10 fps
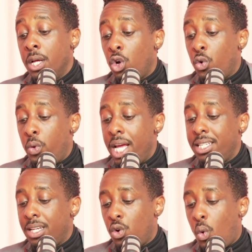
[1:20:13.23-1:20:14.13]
The
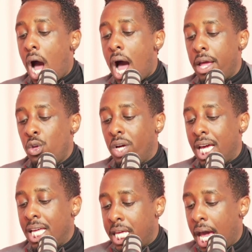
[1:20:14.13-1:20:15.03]
reason why you
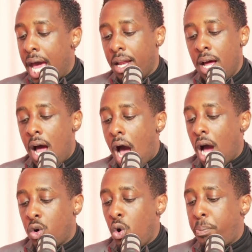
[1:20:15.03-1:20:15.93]
can get a
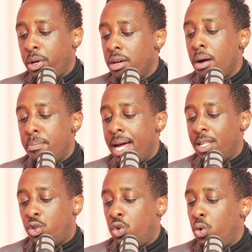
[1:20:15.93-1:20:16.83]
group of young
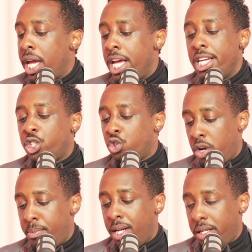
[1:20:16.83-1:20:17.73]
men to
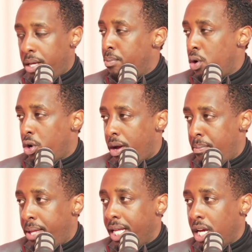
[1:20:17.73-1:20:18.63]
indiscriminately murder a
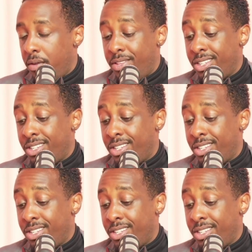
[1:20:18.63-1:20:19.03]
million of